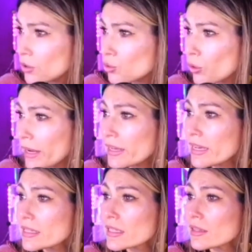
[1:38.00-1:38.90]
one
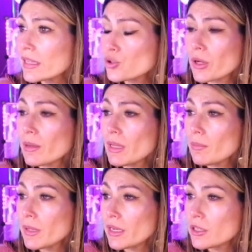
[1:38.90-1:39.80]
is the 20
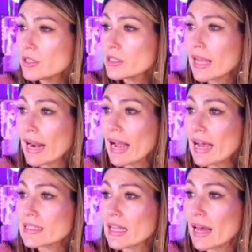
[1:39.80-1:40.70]
millimeters that
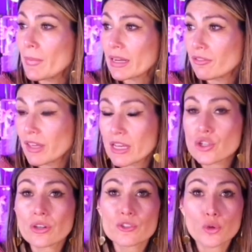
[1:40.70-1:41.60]
has a
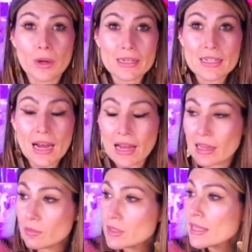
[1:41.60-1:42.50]
magnification of 20
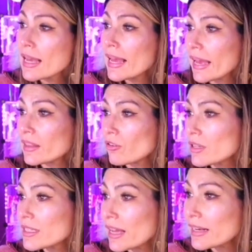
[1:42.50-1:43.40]
times, and there
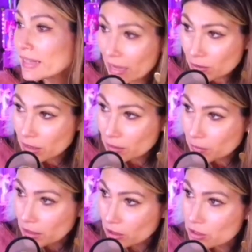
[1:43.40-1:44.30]
is a 9
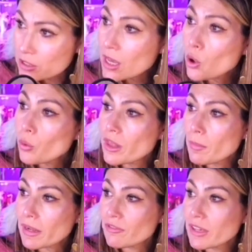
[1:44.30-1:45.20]
millimeters with a
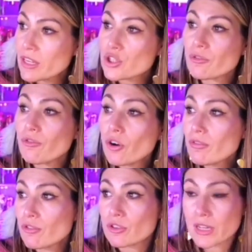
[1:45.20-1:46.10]
magnification of
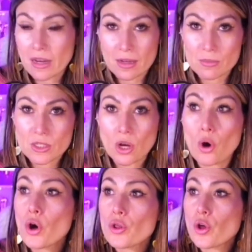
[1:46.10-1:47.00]
44 times. So
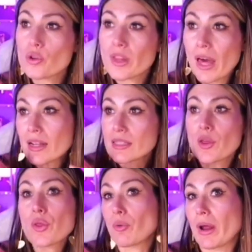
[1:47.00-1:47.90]
th that is
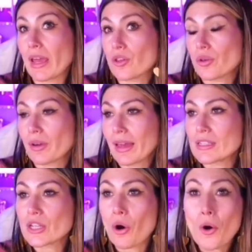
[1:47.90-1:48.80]
the range, okay?
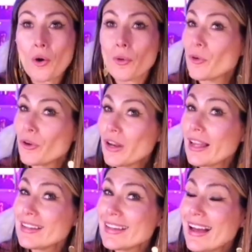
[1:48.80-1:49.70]
So good
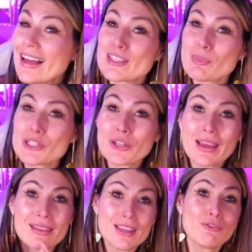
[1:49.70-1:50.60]
idea,
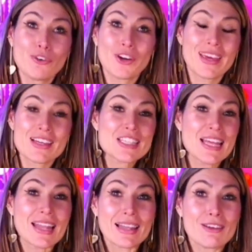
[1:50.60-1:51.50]
especially I think for kids
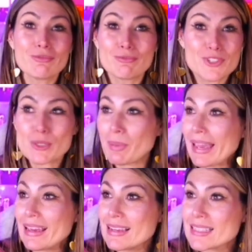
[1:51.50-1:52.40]
that love
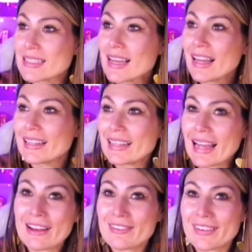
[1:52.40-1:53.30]
space,
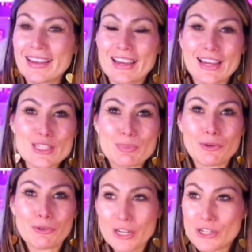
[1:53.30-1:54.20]
love uh,
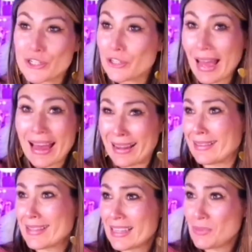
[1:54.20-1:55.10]
exploration, and
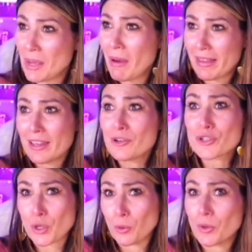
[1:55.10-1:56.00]
at the same time, I think it
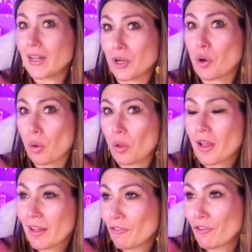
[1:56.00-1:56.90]
looks really cool
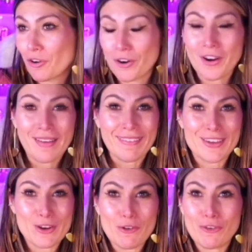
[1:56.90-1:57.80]
for
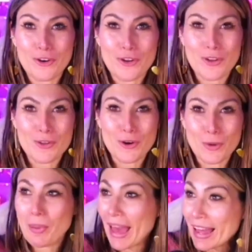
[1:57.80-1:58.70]
you know for uh,
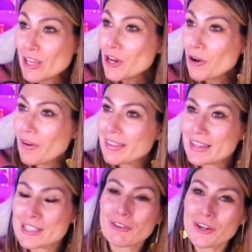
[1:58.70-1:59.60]
your patio i
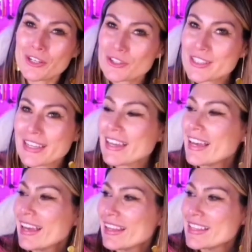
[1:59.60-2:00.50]
think it's very interesting
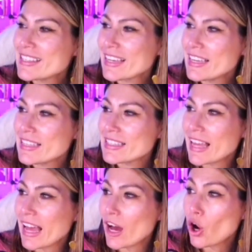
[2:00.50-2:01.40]
this is
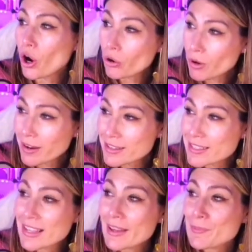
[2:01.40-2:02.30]
the HOROX